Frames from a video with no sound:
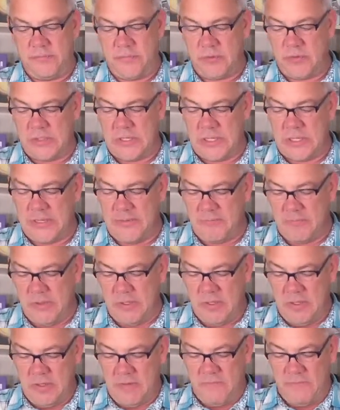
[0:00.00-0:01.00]
Okay,
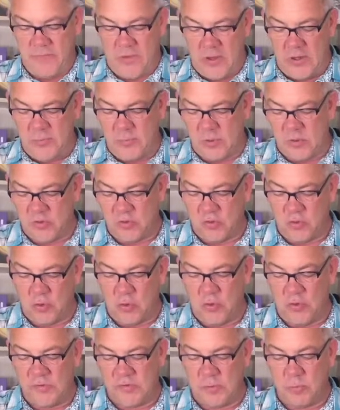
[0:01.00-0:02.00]
volume
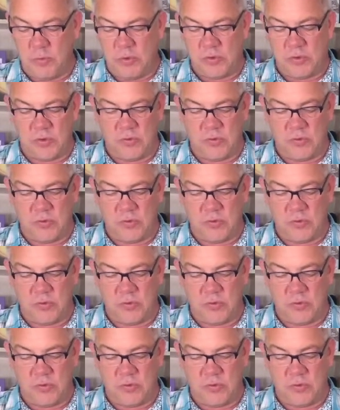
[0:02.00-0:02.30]
controls and mute